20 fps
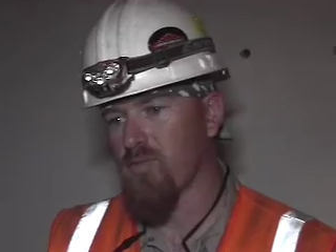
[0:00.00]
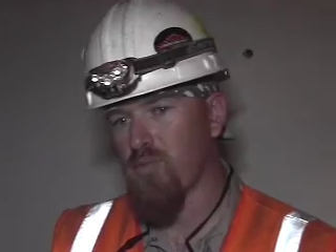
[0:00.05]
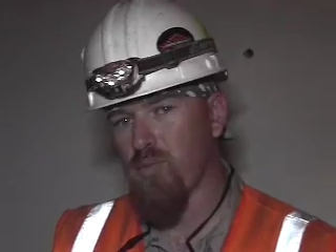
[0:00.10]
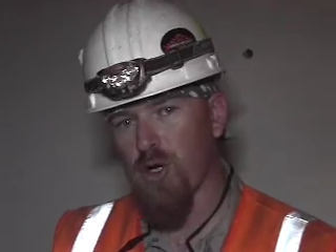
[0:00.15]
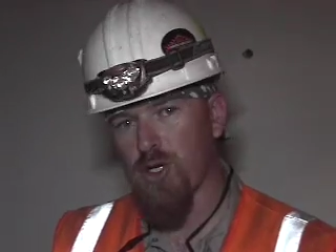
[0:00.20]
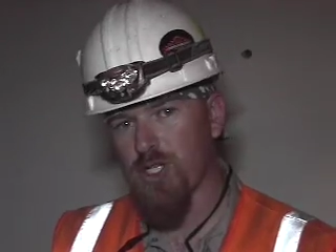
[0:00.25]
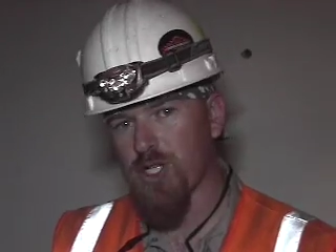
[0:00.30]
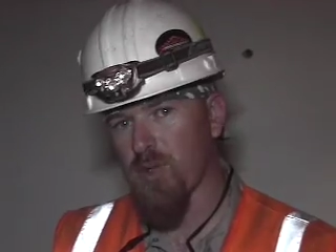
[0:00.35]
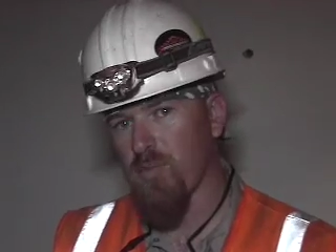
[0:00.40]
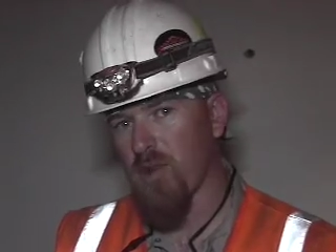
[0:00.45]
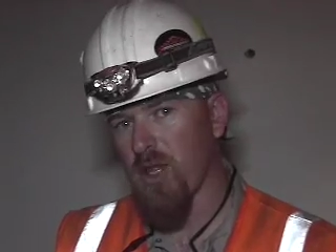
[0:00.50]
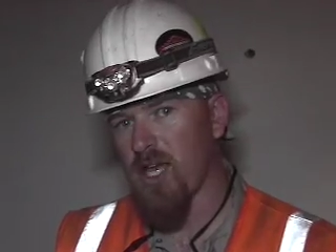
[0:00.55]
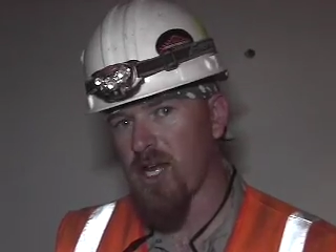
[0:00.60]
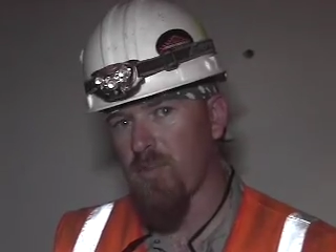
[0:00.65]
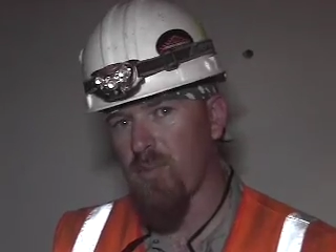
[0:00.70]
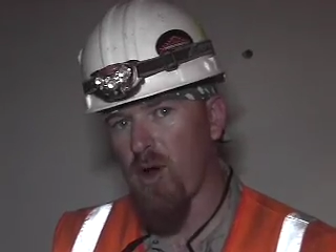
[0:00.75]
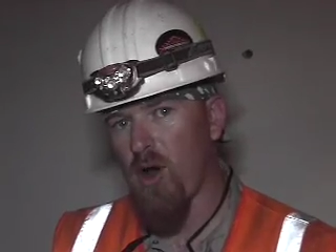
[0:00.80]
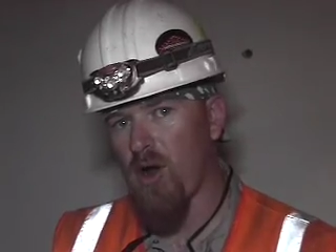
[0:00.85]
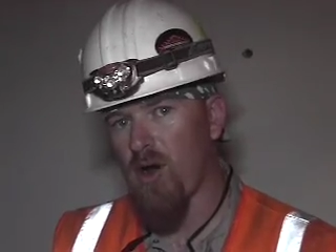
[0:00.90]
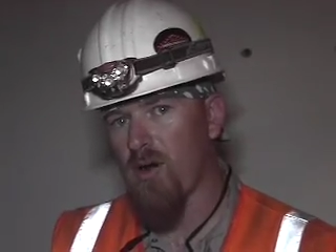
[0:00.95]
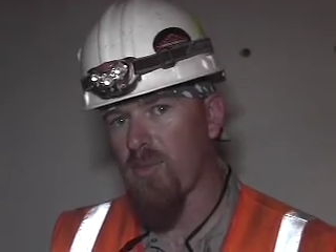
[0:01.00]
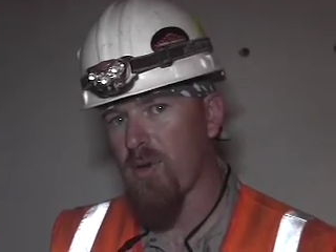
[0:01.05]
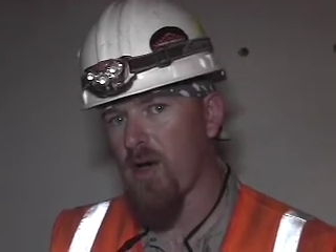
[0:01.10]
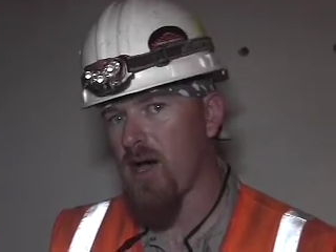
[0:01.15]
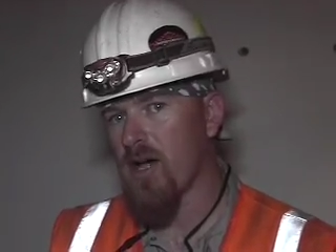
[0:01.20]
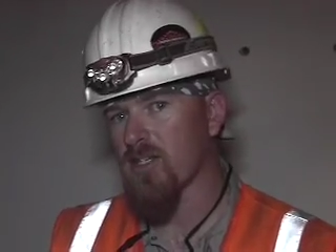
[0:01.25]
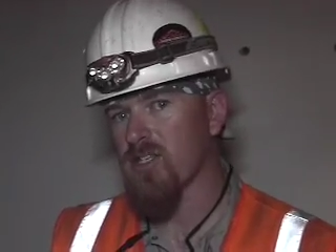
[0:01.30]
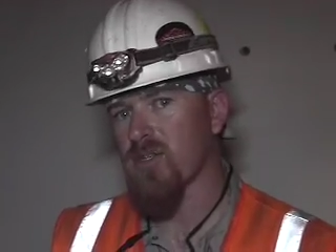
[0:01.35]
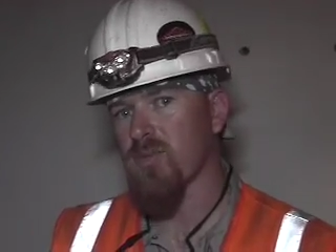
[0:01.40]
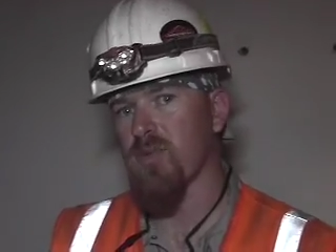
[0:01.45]
pushed the plate apart
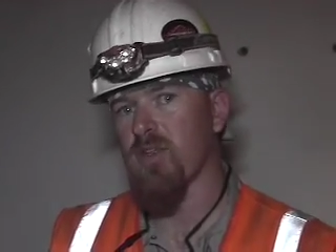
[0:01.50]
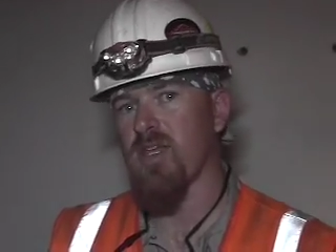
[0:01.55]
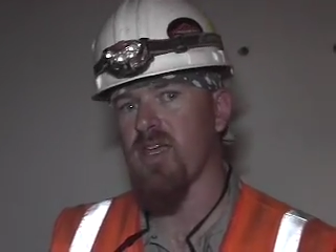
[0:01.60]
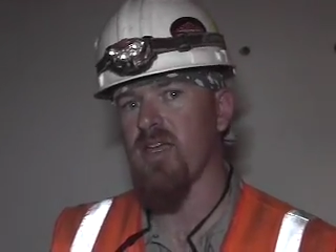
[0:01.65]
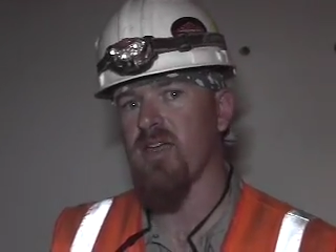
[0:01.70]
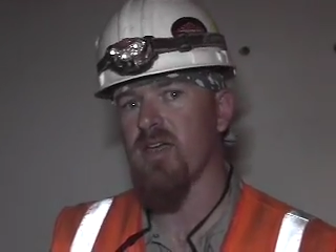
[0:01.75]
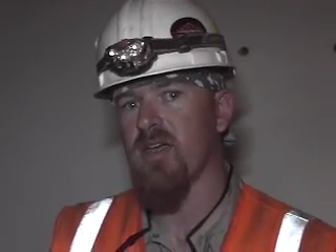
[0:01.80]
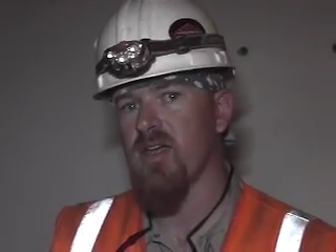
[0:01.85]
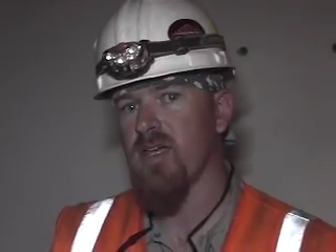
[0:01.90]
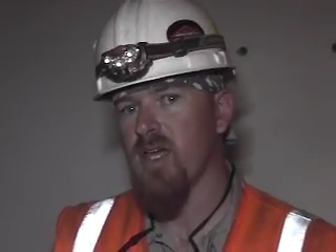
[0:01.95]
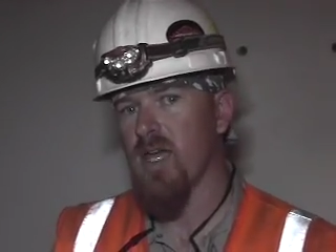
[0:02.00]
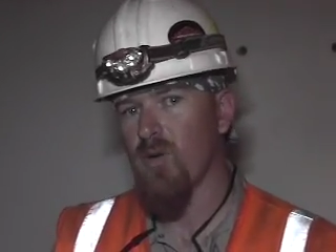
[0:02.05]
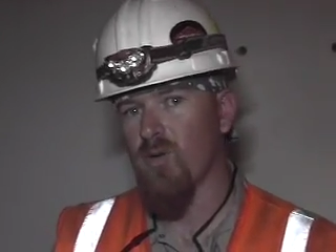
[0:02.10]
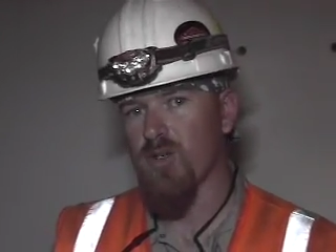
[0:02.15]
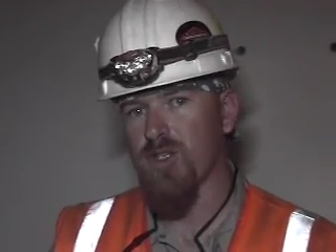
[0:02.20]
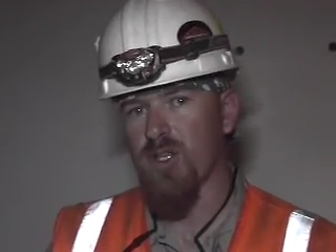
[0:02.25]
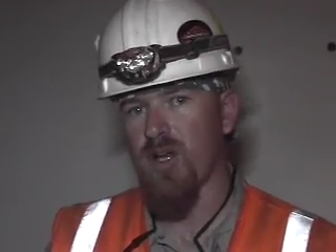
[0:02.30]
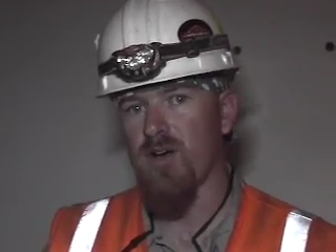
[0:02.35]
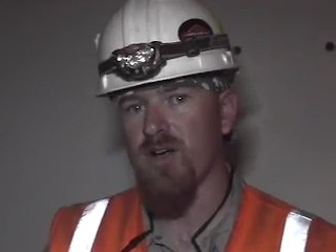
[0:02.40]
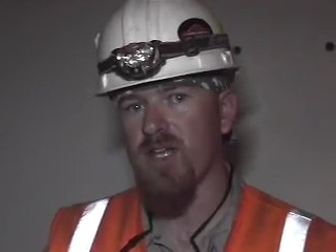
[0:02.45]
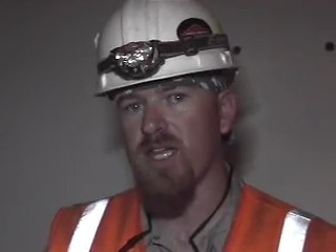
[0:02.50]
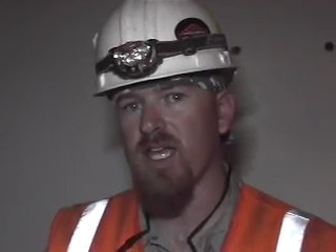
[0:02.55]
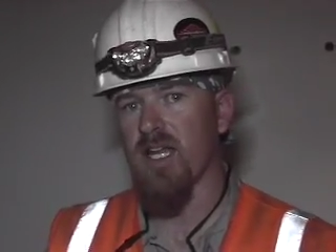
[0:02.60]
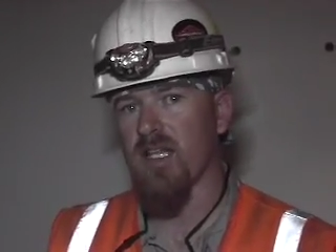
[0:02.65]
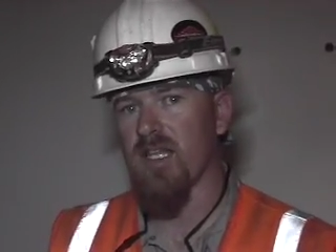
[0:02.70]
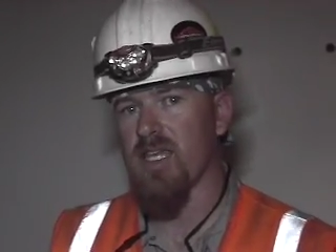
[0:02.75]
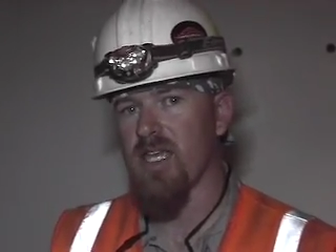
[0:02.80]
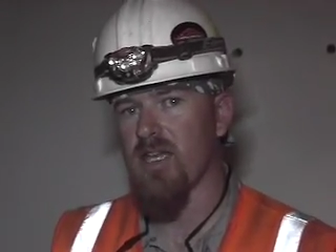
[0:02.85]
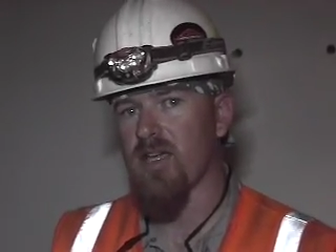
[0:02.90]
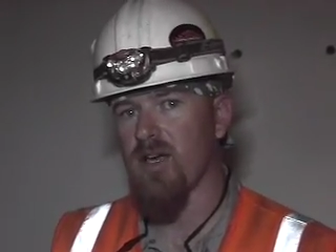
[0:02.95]
possibly. We're starting to get
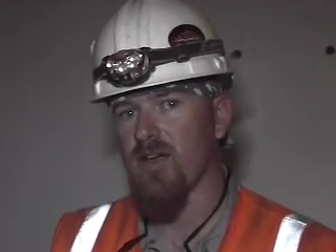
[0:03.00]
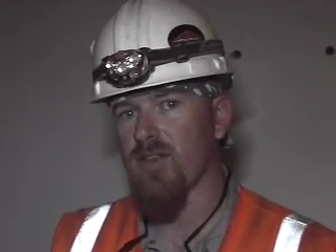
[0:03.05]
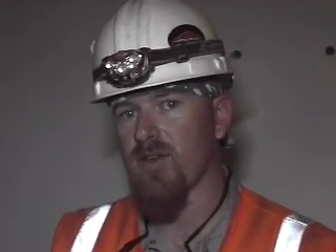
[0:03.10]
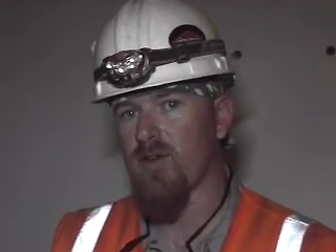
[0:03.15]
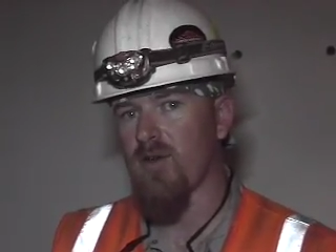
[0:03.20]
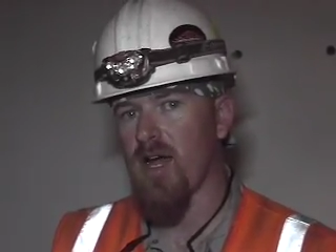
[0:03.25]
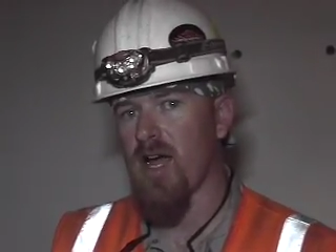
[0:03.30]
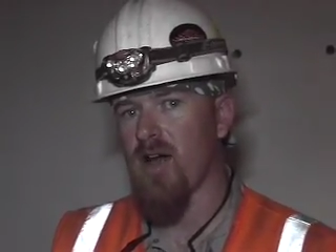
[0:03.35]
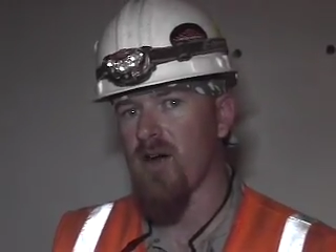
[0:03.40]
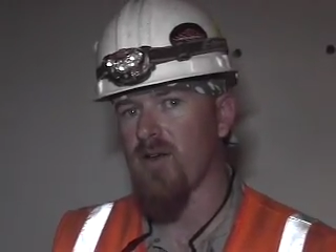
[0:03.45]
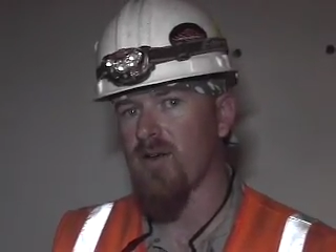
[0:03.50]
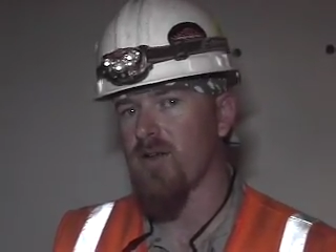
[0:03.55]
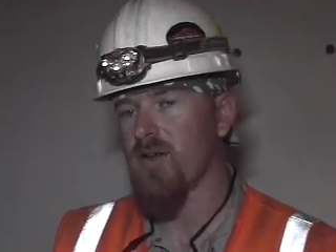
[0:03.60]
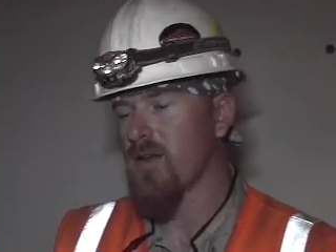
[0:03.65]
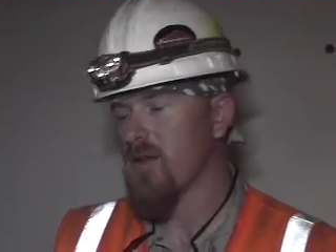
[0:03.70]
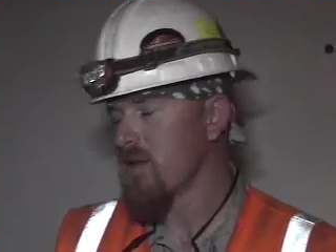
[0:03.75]
a leak on the ground.